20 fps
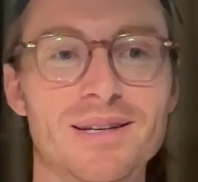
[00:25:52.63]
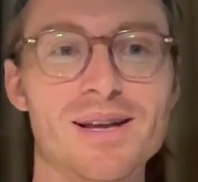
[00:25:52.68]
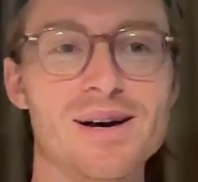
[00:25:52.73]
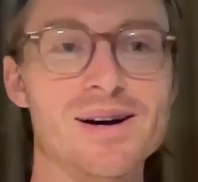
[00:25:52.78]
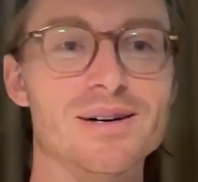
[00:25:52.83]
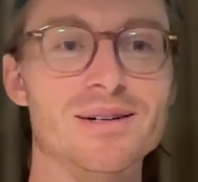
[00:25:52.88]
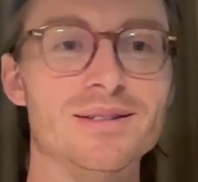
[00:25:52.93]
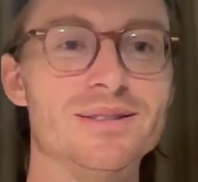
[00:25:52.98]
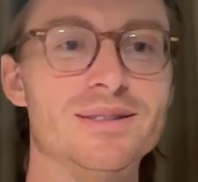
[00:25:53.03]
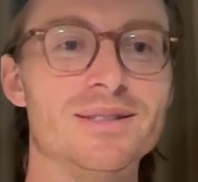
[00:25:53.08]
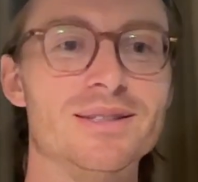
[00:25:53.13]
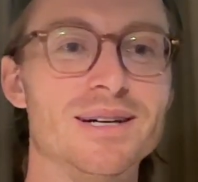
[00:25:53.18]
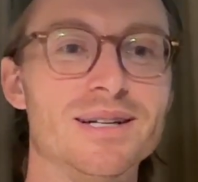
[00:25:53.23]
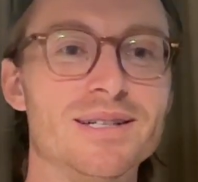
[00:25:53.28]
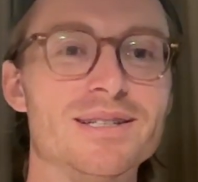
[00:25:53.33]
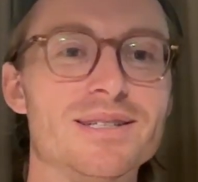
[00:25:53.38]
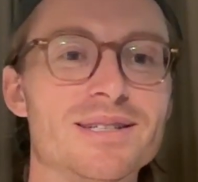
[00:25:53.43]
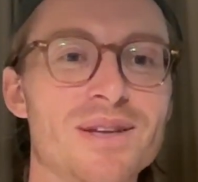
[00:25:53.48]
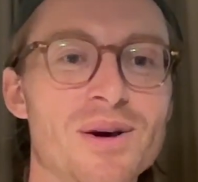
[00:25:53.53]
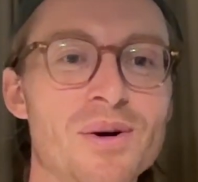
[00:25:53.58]
No, I
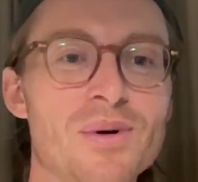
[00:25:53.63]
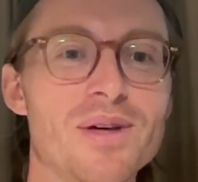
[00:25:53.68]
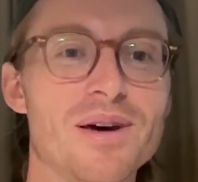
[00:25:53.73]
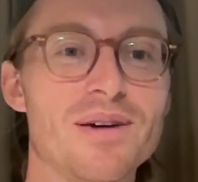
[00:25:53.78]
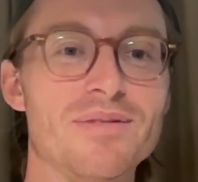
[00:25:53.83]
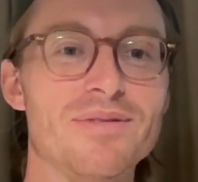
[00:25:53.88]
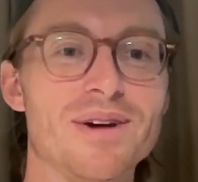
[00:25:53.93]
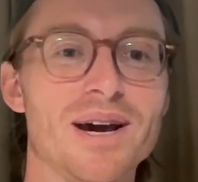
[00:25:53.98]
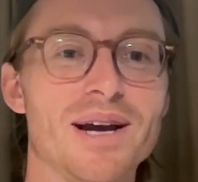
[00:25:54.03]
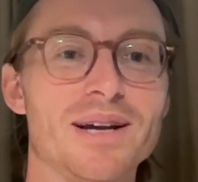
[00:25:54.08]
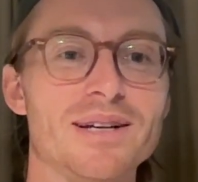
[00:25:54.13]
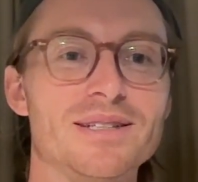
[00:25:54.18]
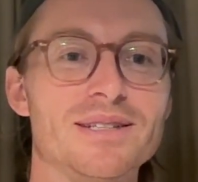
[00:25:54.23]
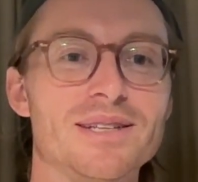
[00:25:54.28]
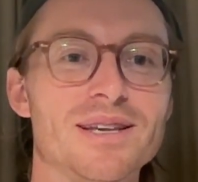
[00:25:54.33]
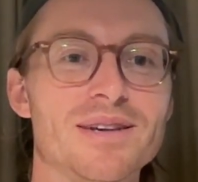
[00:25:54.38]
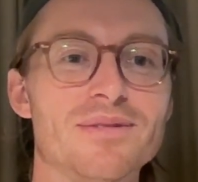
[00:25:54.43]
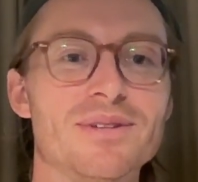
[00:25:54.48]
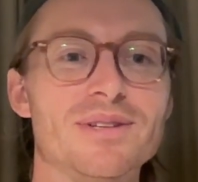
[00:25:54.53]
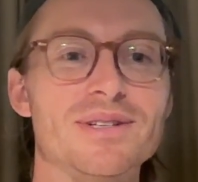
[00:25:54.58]
just know that fact,
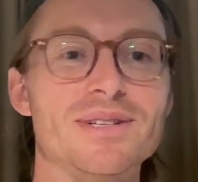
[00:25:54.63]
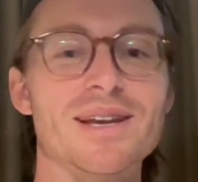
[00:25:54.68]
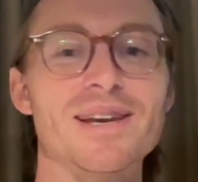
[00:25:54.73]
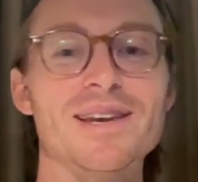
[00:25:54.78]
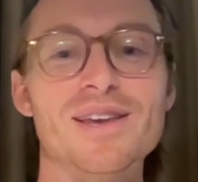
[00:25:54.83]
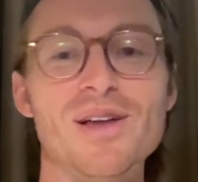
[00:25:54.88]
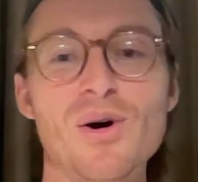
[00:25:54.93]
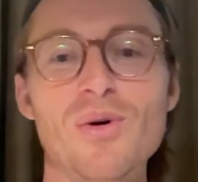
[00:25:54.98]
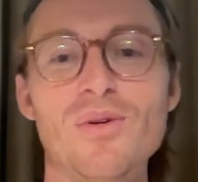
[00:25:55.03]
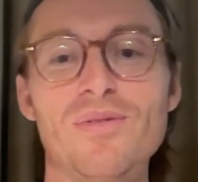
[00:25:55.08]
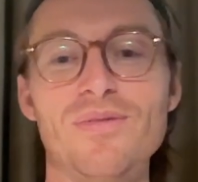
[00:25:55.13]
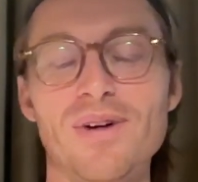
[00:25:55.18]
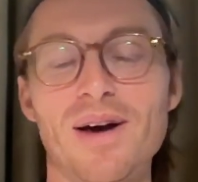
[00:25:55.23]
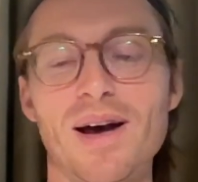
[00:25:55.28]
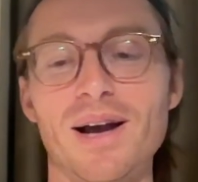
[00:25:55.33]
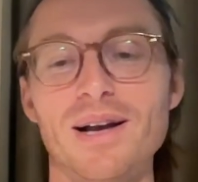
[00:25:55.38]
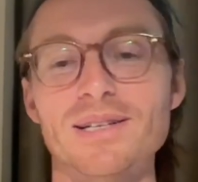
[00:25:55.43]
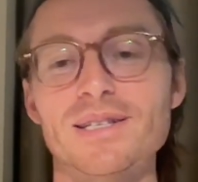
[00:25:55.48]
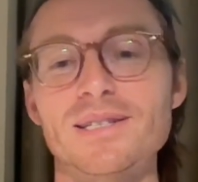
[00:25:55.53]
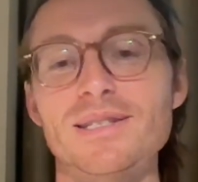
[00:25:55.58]
Dave, because I know
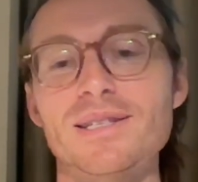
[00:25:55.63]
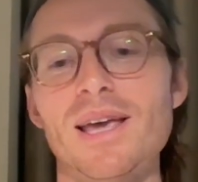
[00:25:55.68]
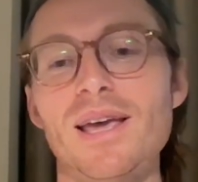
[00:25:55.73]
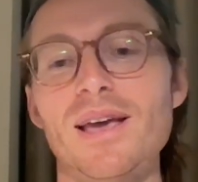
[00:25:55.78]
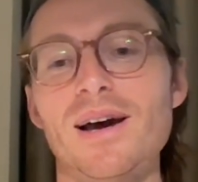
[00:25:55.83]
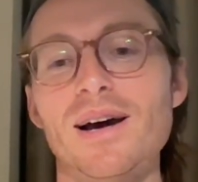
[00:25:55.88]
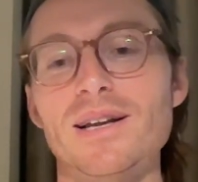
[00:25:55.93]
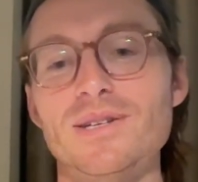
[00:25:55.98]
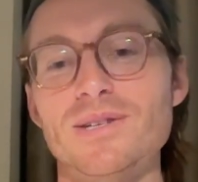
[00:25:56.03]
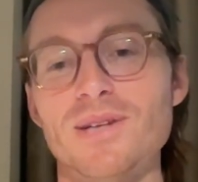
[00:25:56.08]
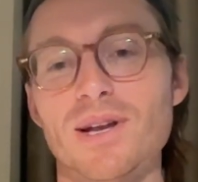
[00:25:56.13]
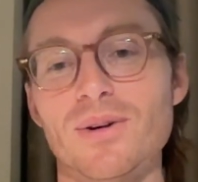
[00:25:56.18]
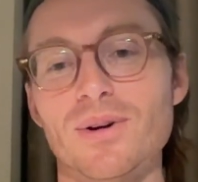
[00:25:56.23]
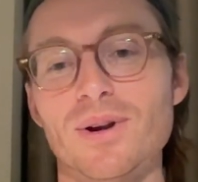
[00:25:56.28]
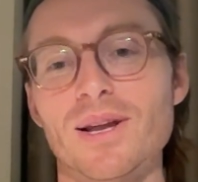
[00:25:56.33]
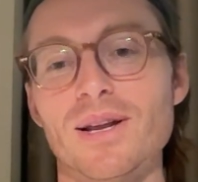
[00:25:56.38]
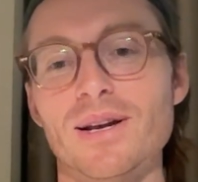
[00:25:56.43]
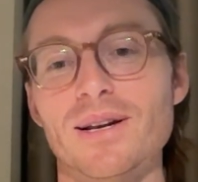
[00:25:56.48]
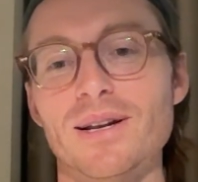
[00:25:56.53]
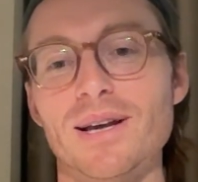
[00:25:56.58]
facts. It's AI
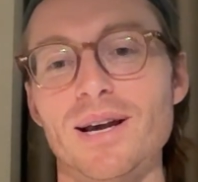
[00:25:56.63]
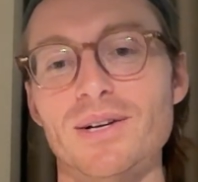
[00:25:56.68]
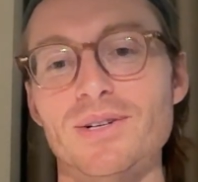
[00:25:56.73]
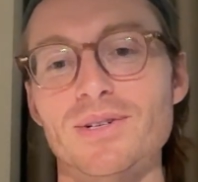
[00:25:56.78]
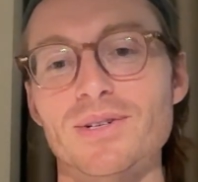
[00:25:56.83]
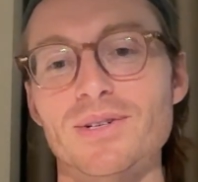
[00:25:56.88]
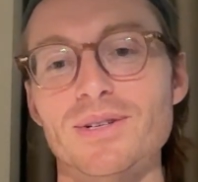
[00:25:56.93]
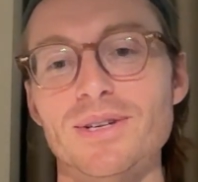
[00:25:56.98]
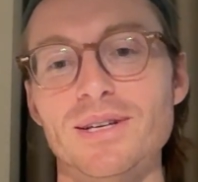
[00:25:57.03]
generated, actually.